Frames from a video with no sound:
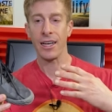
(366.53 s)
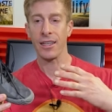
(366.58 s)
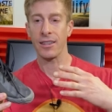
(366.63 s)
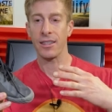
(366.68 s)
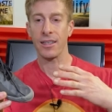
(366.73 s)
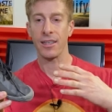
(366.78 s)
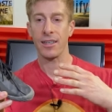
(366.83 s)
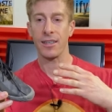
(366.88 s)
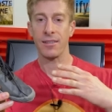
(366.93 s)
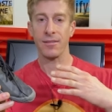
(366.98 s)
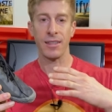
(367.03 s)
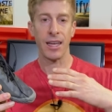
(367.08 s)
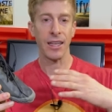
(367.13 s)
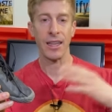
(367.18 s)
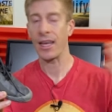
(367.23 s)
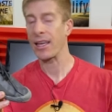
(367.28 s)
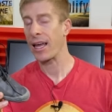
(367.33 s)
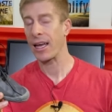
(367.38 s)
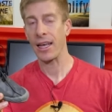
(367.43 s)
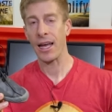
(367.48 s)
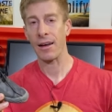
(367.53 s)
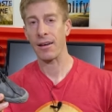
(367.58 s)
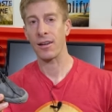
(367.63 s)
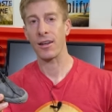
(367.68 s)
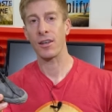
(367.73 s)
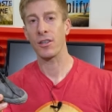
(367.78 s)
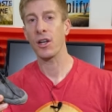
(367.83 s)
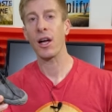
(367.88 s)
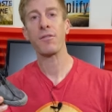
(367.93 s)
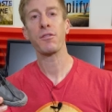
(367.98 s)
The, they, they
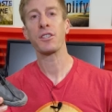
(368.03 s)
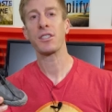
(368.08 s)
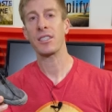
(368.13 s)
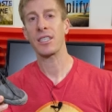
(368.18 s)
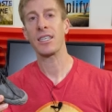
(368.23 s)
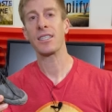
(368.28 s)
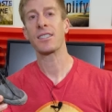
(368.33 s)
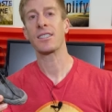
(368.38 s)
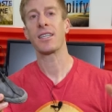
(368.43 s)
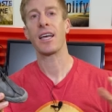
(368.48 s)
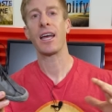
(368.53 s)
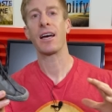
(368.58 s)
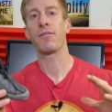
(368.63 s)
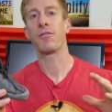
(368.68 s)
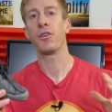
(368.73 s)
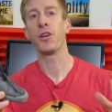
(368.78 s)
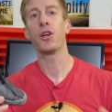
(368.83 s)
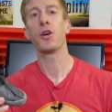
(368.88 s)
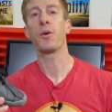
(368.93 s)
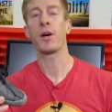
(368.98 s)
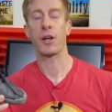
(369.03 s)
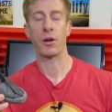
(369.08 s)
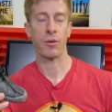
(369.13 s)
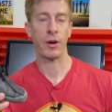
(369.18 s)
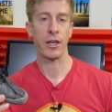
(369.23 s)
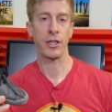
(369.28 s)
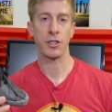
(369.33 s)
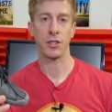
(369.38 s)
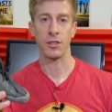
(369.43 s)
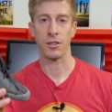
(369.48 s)
in every season they have new
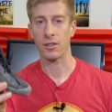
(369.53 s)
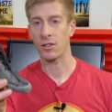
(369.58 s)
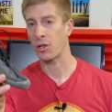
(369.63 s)
iterations.